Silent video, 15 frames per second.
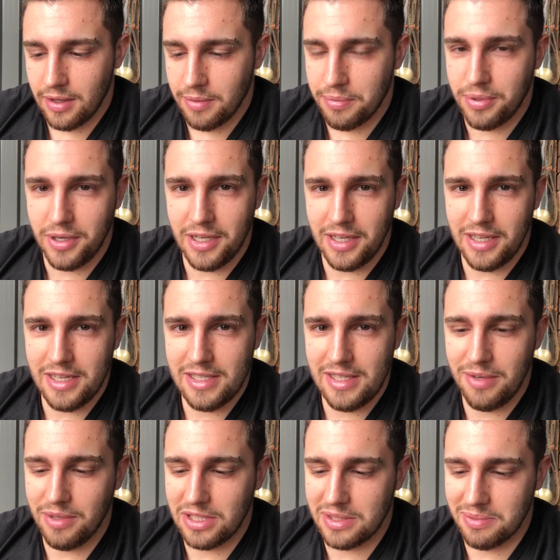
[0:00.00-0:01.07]
pretty easy,
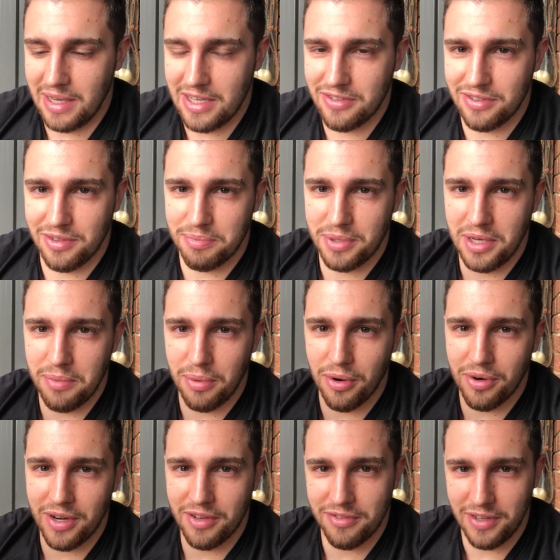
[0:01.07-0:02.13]
which makes for pretty
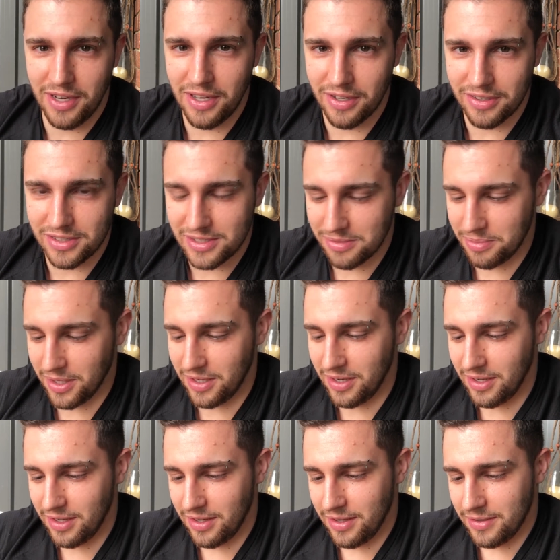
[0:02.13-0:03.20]
boring videos. But
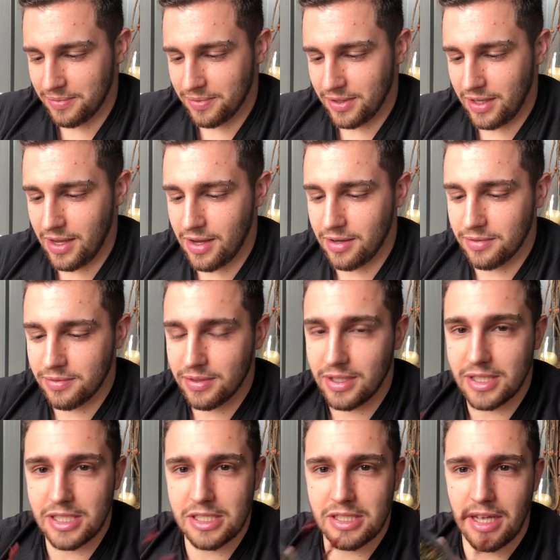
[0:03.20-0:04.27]
yeah,
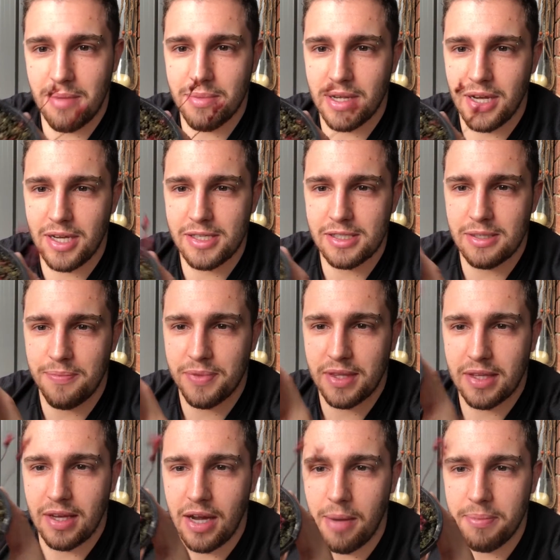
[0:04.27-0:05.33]
this is them, guys.
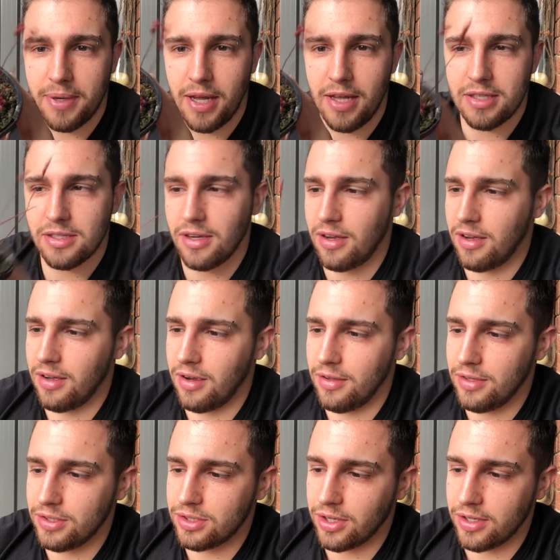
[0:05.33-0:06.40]
Updates on
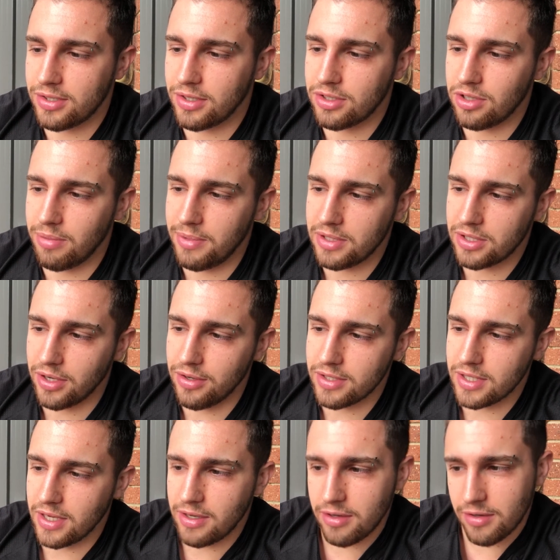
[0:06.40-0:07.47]
the Drosra
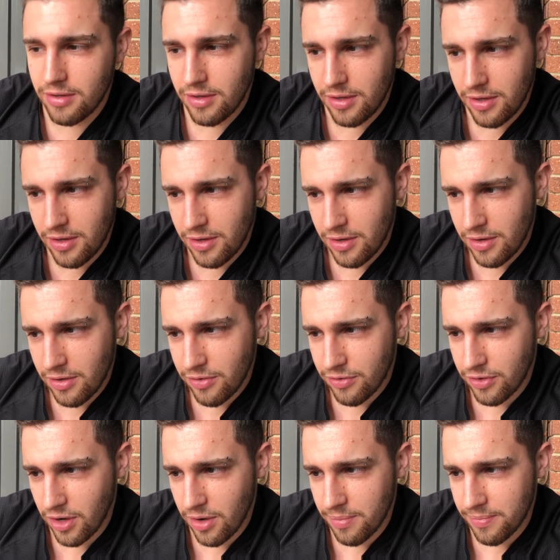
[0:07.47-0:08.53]
Tormentosa
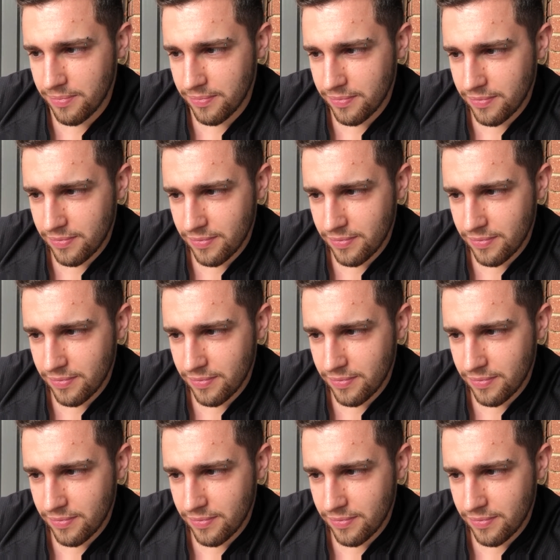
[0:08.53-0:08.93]
from